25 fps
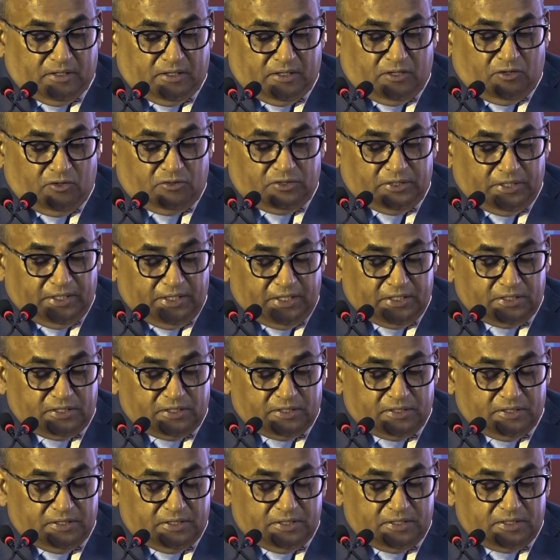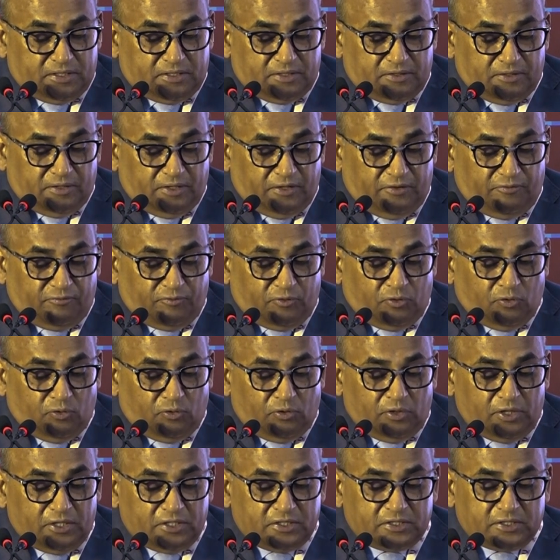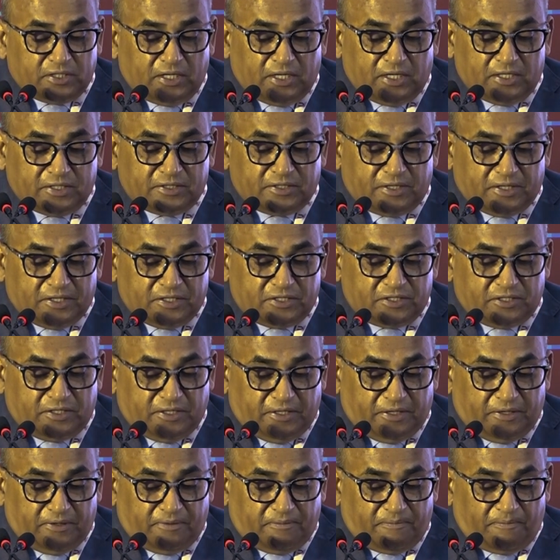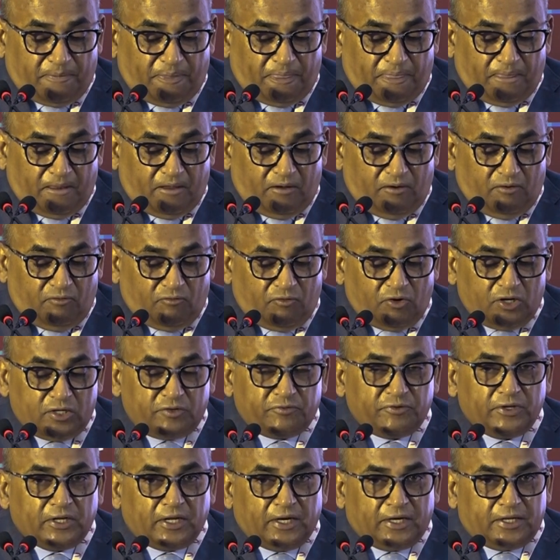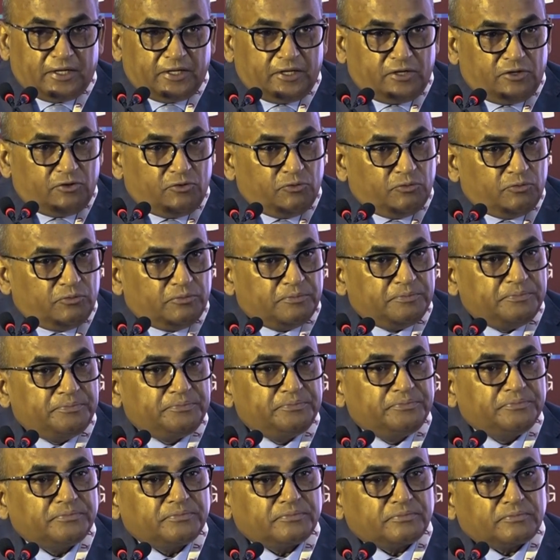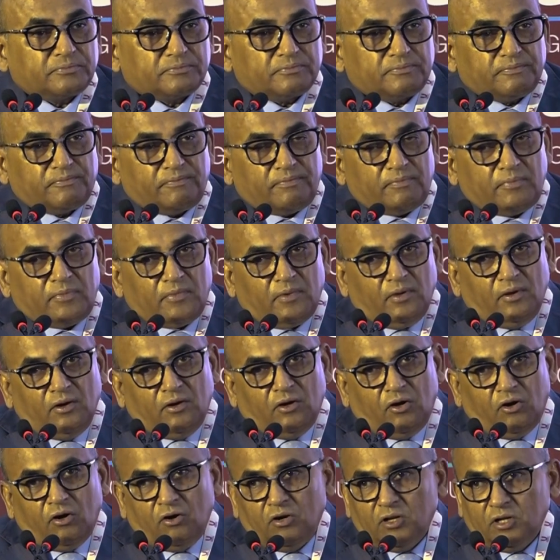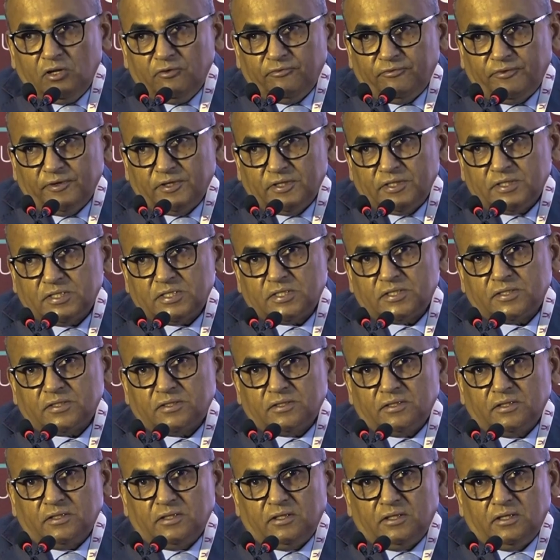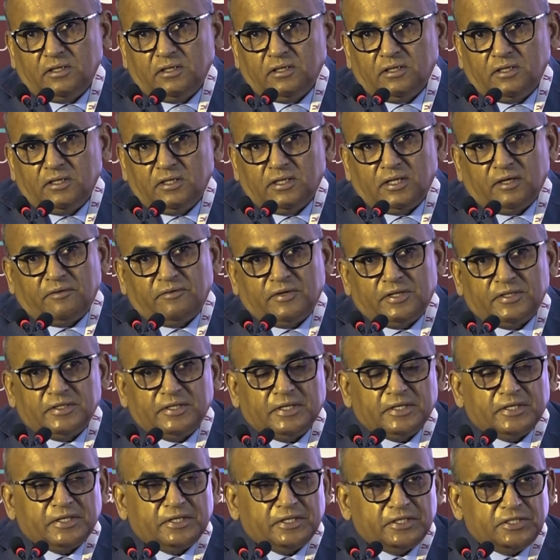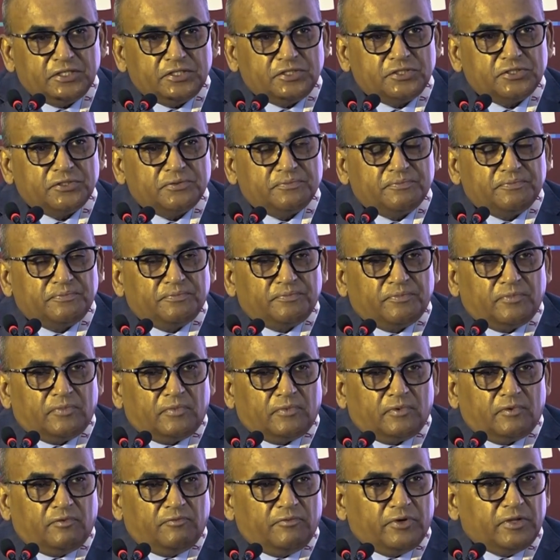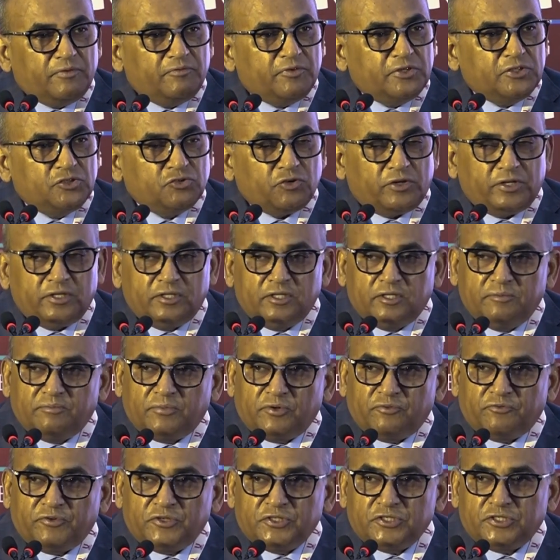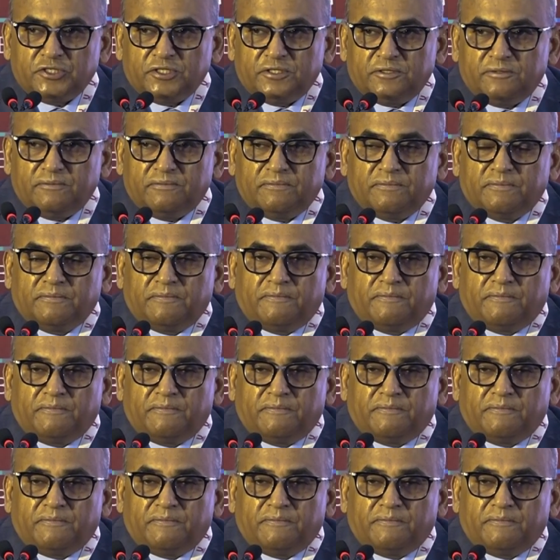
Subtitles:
Now the next is, if gold starts rusting, what will iron do? All of us in our young age, when we join the profession,